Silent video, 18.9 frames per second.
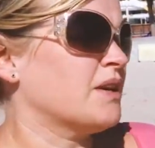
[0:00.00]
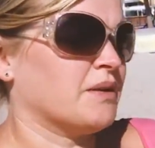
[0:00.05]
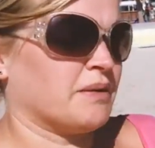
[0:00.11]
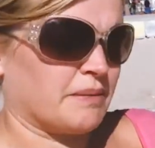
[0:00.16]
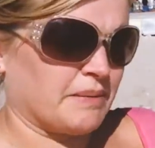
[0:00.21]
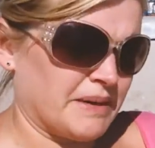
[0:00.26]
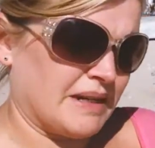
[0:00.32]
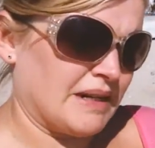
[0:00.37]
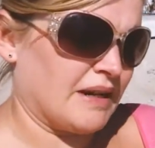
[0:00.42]
Well,
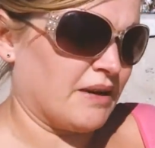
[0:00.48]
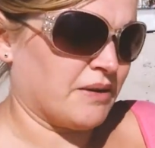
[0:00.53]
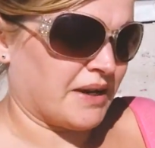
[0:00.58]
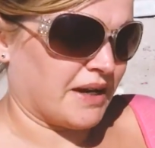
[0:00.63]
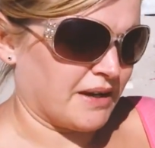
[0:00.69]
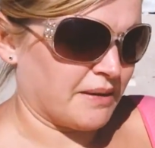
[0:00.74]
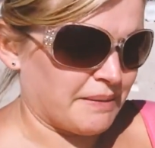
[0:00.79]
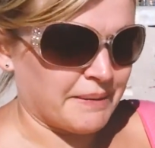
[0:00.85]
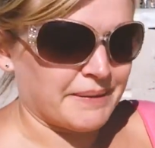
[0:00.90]
no, I mean,
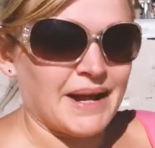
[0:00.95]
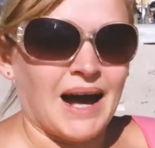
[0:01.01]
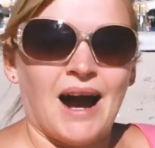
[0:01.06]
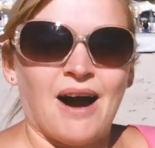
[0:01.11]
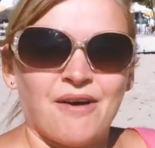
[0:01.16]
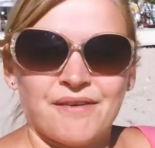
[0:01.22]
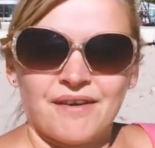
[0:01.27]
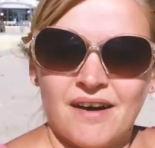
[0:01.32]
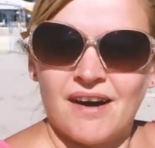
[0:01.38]
okay, about an
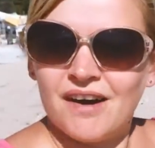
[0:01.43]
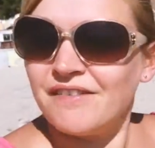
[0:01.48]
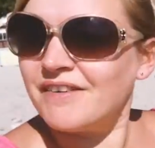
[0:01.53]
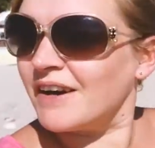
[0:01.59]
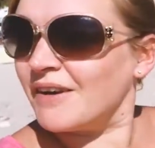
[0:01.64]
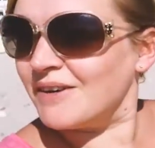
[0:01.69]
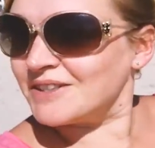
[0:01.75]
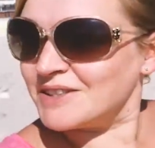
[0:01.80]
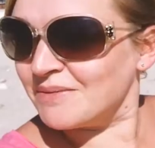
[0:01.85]
hour and a
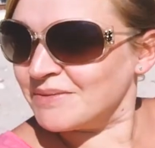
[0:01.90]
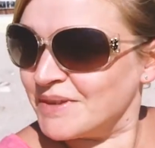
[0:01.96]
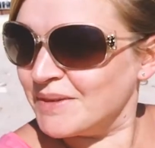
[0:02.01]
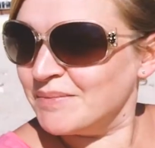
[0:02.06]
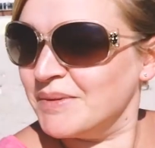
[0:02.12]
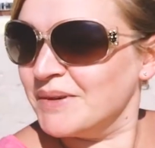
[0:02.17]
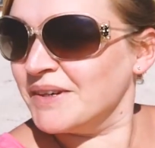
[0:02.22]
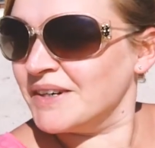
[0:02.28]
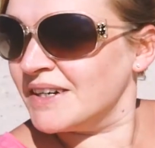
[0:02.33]
half ago or
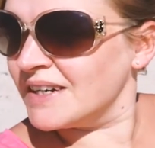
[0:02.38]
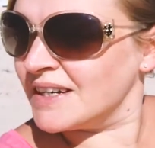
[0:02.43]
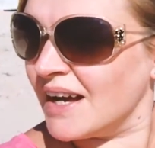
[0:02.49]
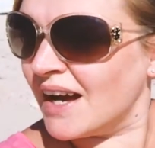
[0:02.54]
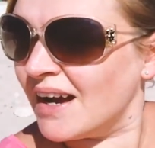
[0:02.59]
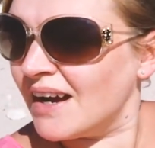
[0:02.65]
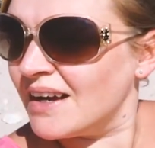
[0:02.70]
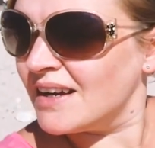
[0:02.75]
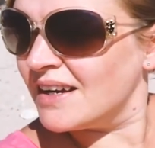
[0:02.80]
something, but
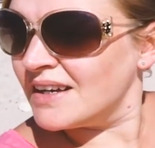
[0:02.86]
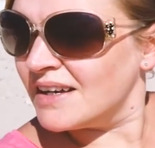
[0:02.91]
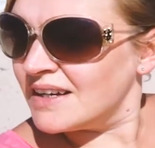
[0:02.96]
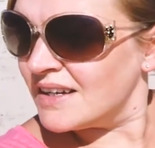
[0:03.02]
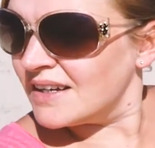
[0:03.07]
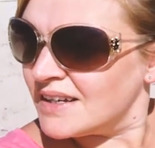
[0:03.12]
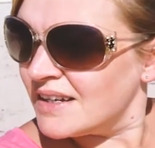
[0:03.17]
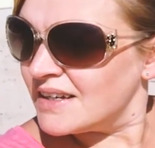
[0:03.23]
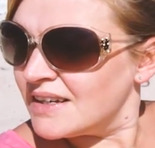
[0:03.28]
yeah.
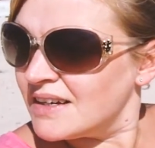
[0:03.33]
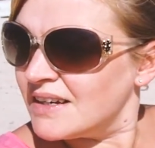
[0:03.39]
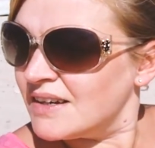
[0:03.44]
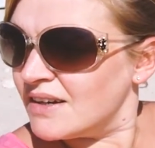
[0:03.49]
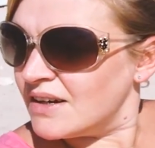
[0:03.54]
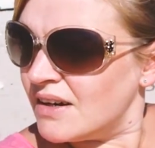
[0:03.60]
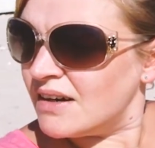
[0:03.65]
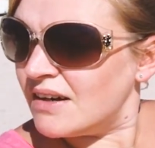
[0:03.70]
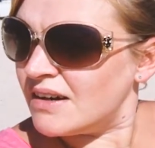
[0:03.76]

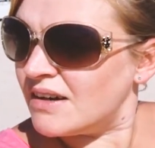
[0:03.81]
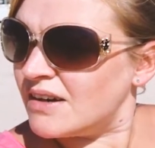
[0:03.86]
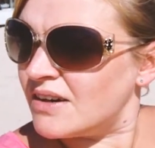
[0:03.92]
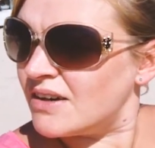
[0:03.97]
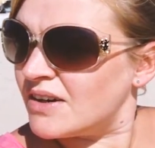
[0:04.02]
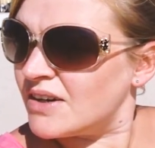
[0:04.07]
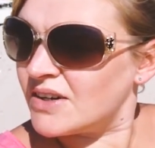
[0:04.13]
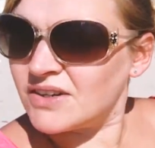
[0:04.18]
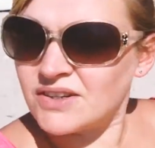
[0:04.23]

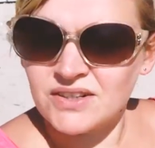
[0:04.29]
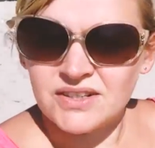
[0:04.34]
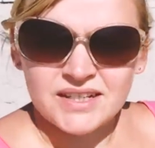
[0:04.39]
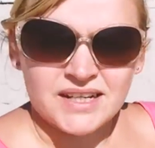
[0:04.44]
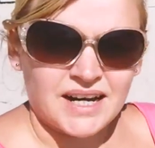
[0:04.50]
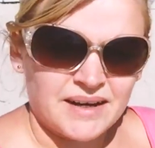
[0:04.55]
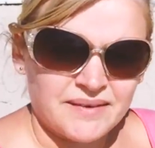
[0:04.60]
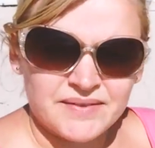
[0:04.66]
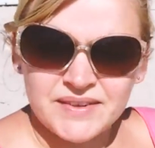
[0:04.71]
Oh,
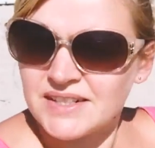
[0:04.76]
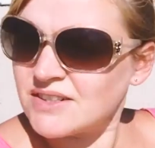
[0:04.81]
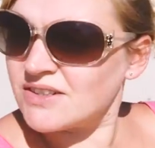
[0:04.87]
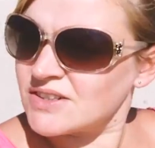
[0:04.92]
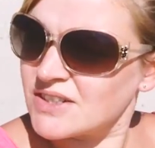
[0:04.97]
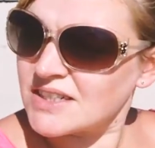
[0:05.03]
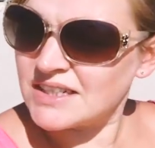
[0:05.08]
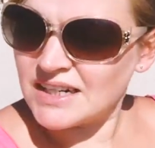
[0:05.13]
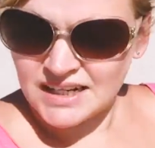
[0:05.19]
yeah,
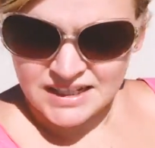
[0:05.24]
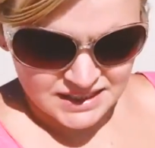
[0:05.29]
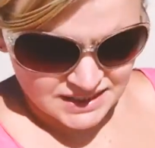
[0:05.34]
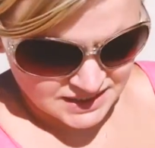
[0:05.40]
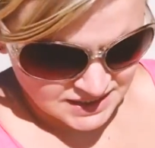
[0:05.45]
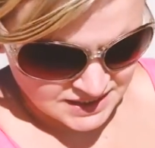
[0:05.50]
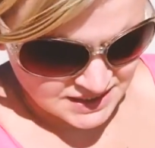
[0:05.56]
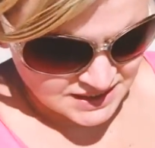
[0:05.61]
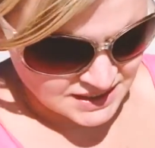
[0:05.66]
this looks
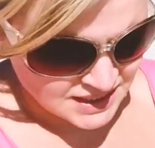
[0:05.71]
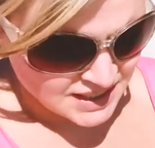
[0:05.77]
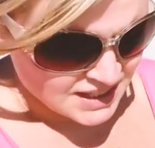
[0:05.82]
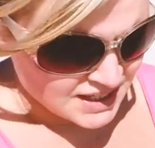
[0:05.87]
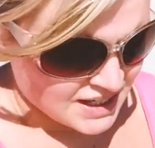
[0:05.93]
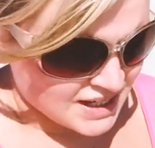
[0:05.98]
nice.